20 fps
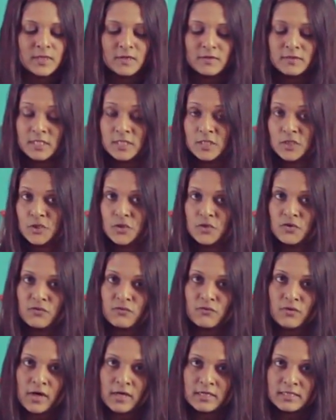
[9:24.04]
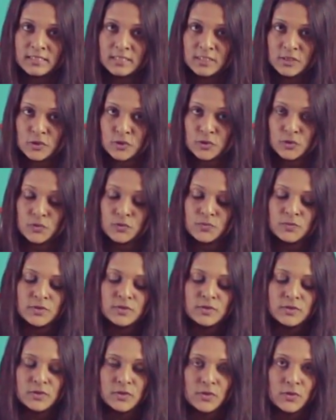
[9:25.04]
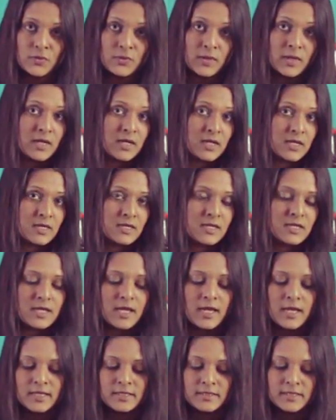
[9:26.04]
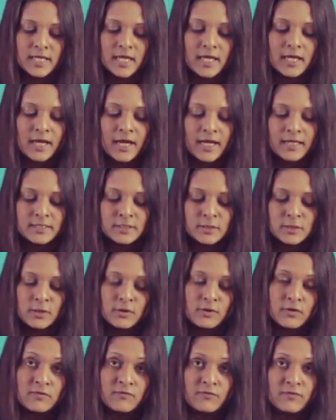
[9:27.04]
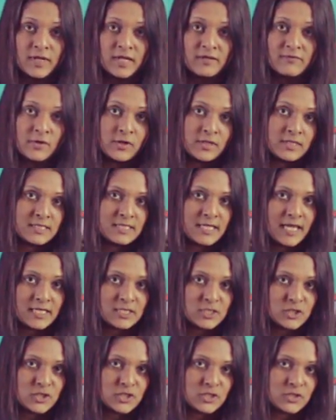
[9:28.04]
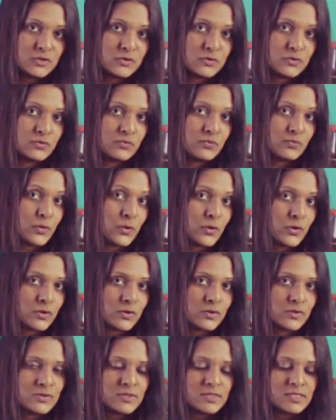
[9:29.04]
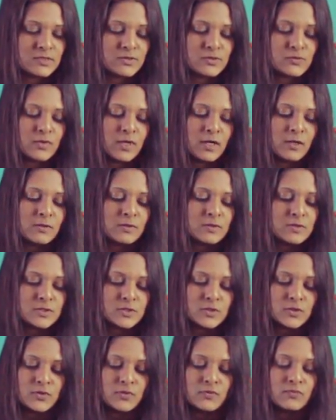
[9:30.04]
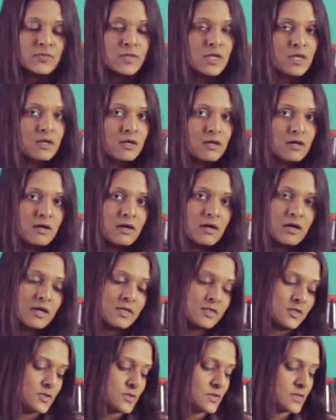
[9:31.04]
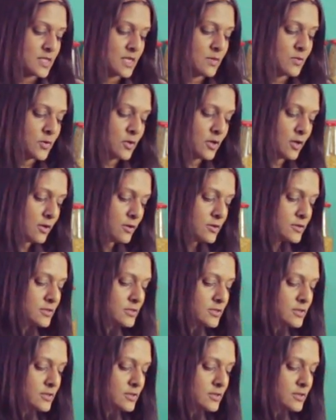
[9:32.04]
in stir fries, in soups. So, and they add a lot of flavor and texture to burgers as well. So I use them a lot.